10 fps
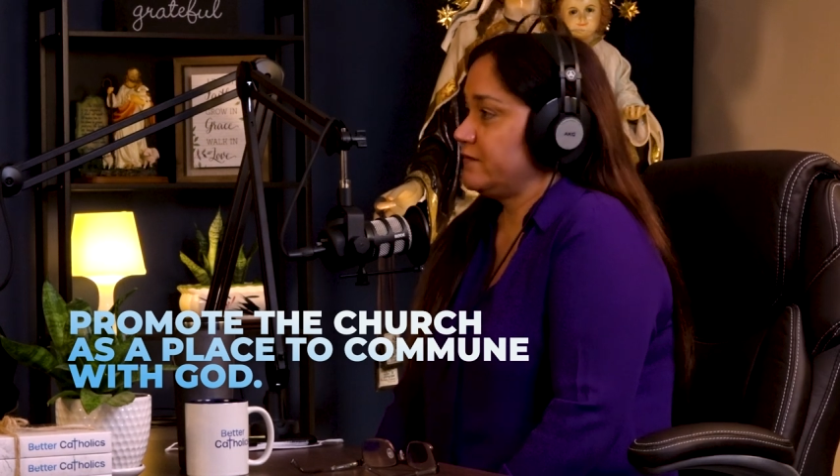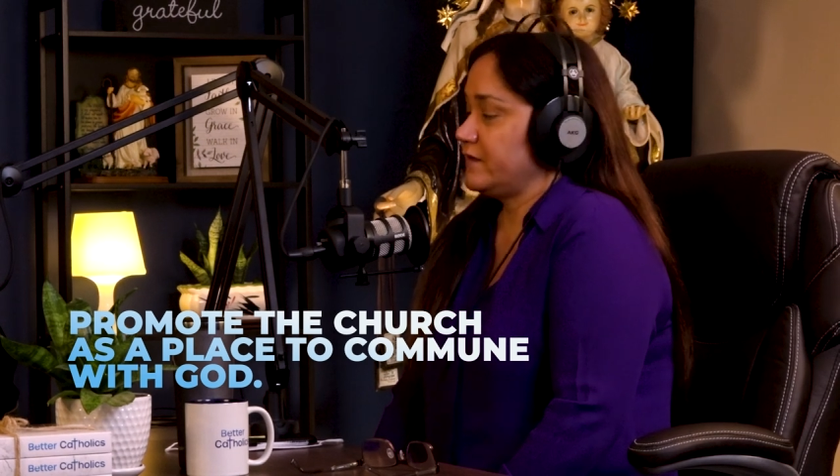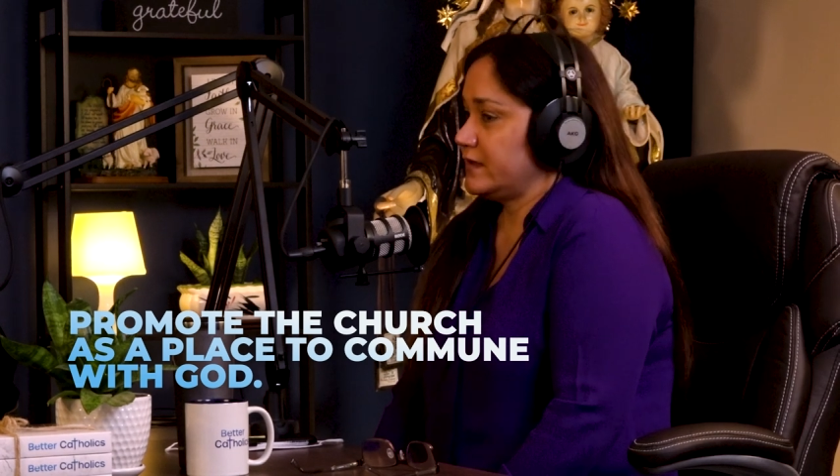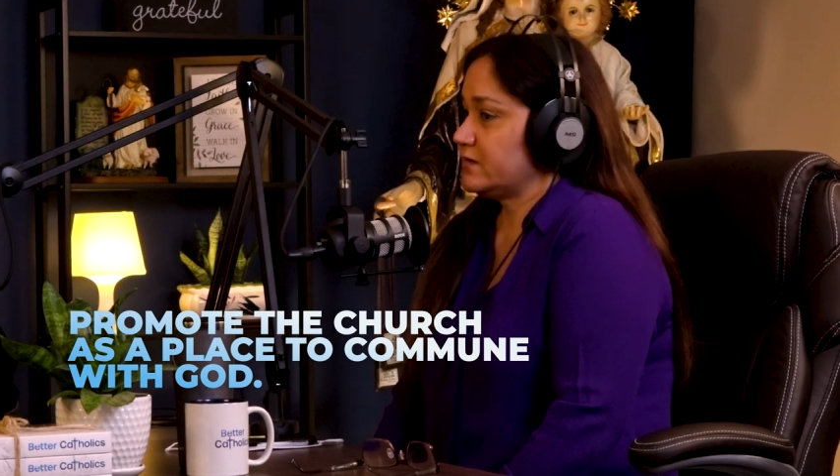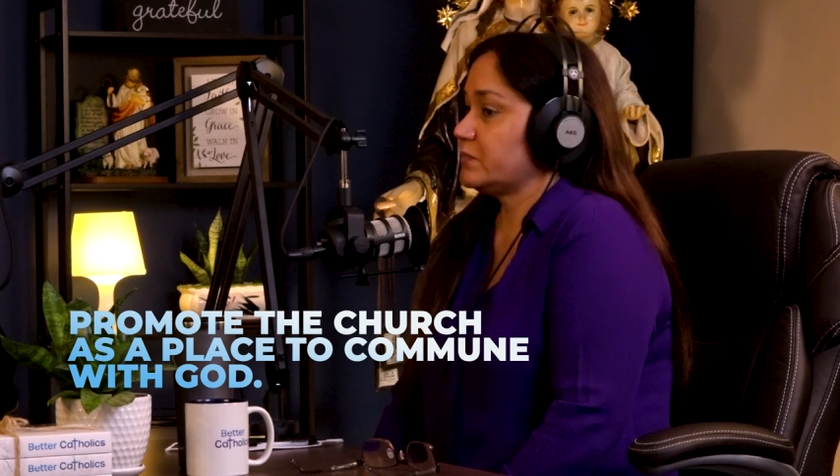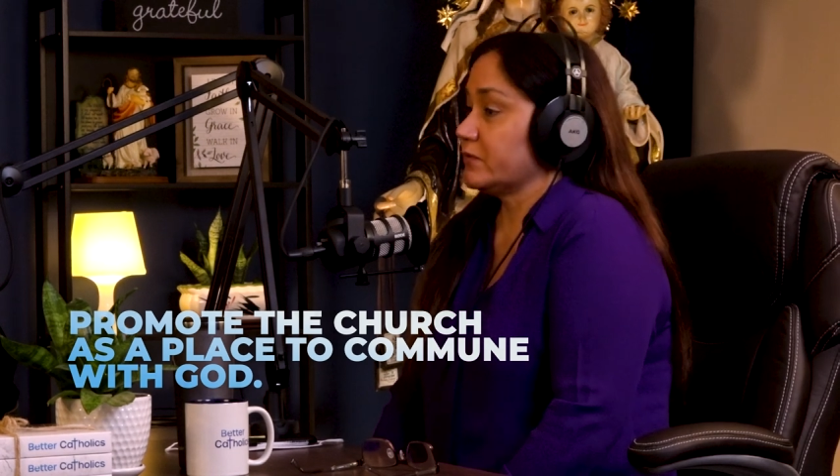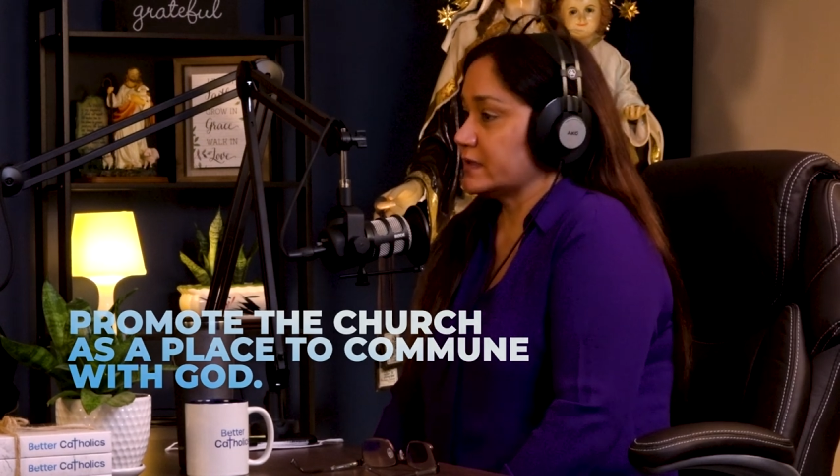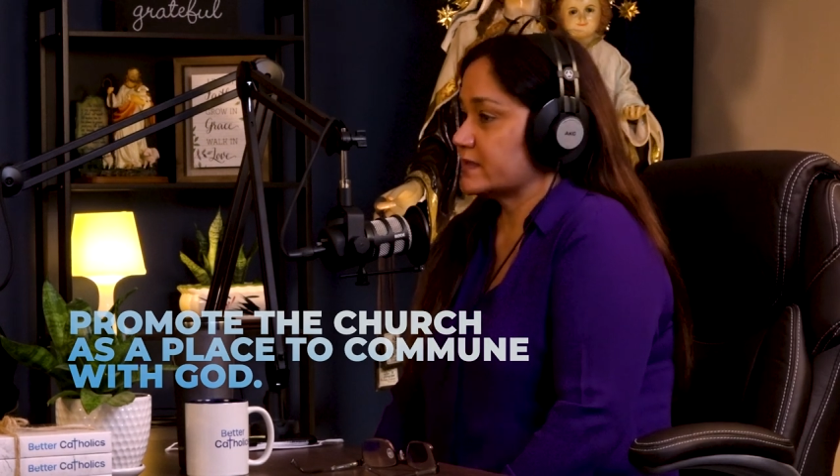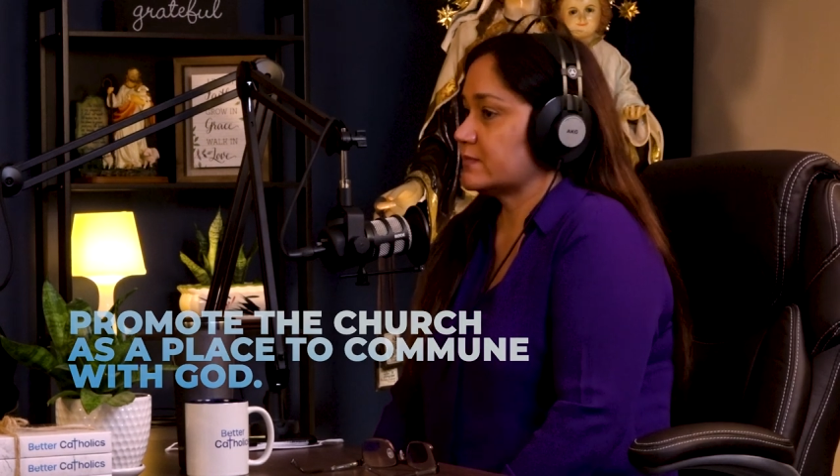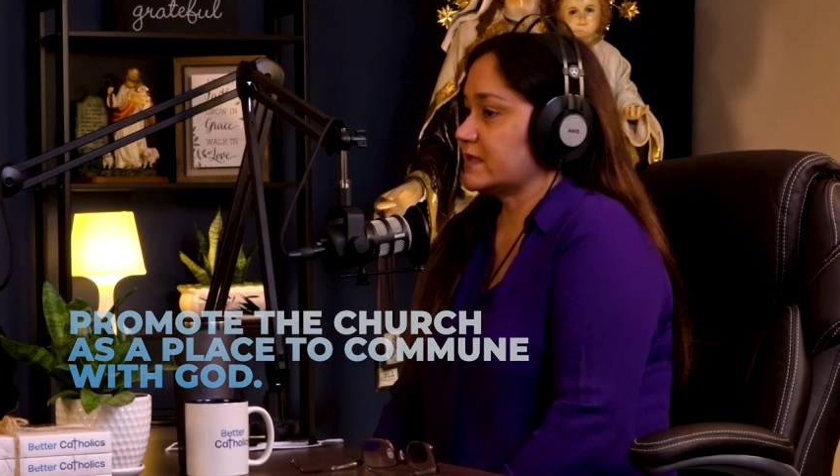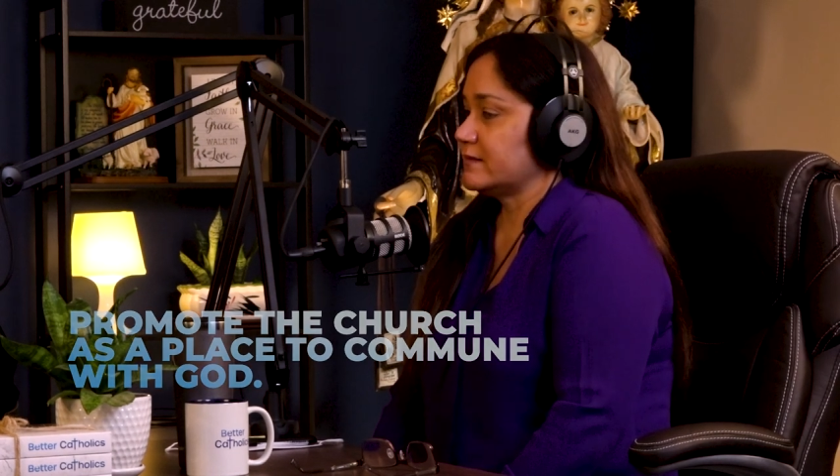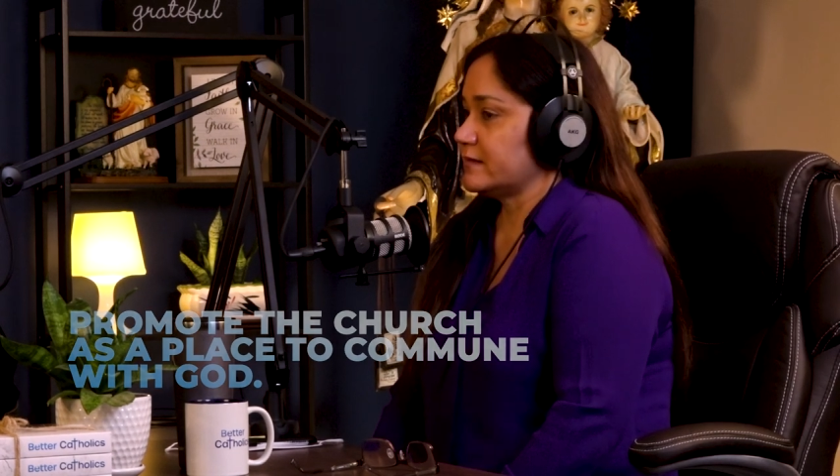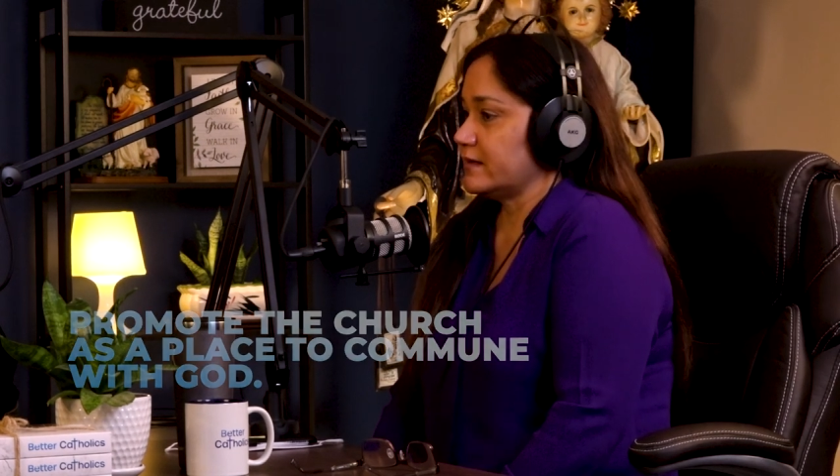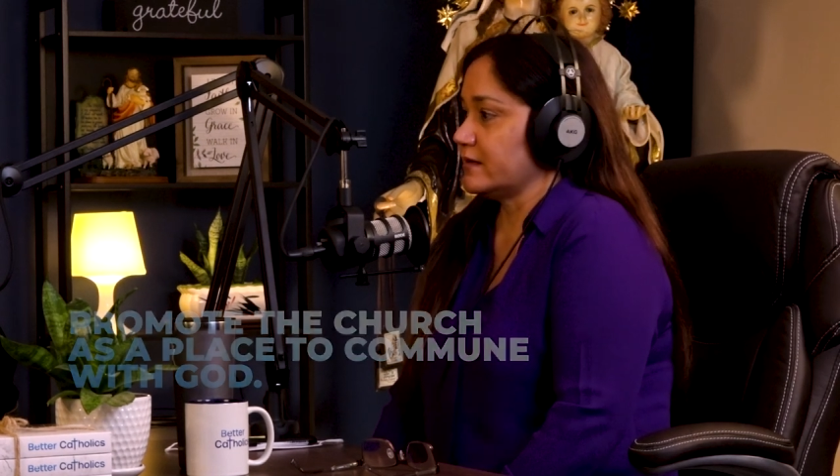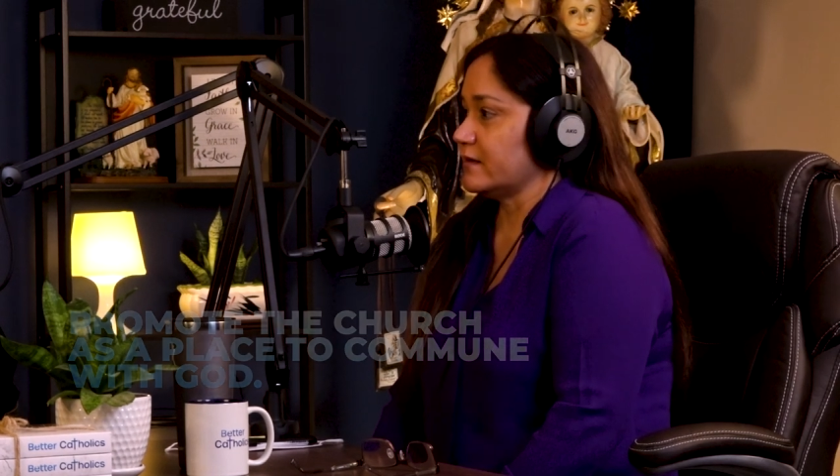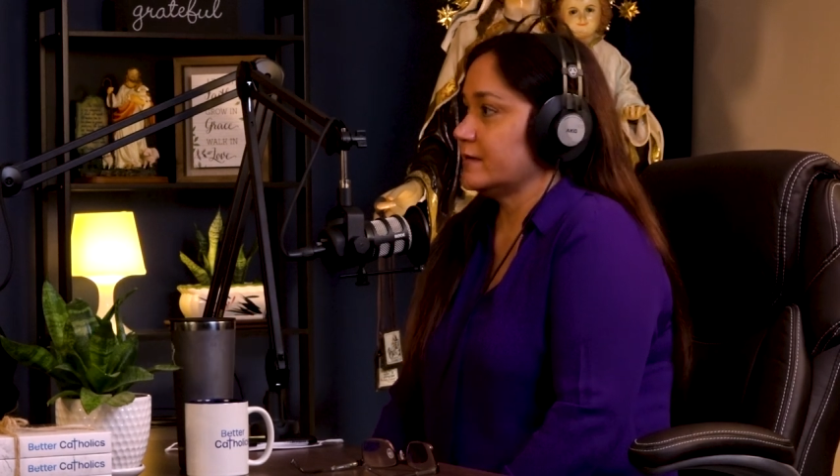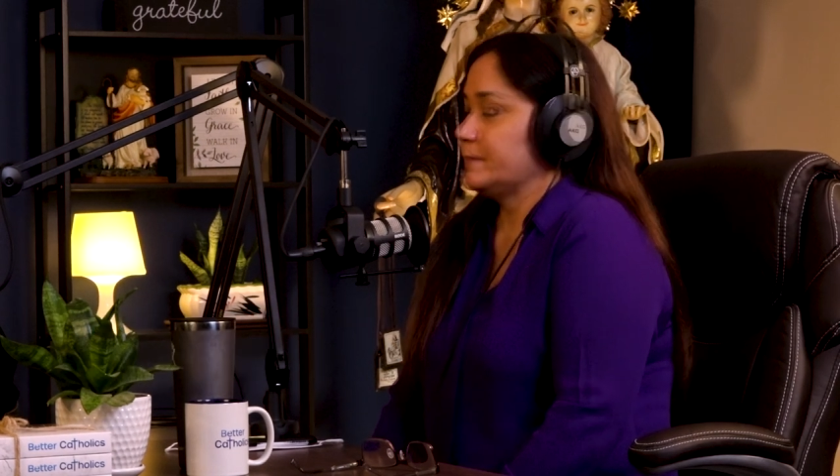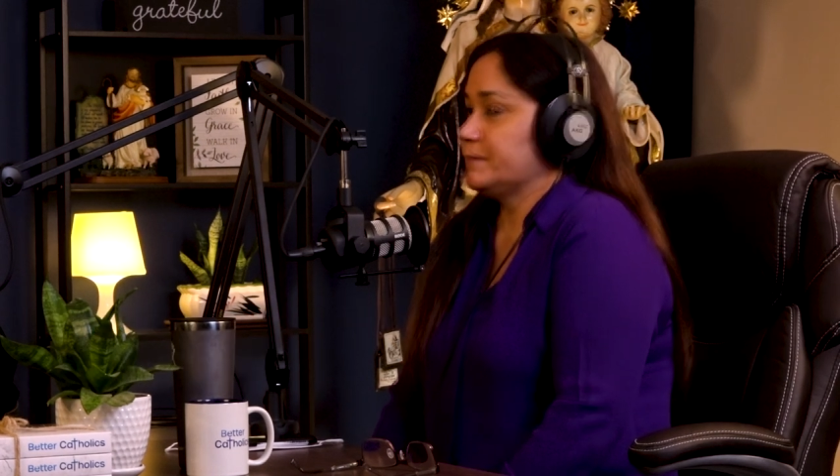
faith brings me there.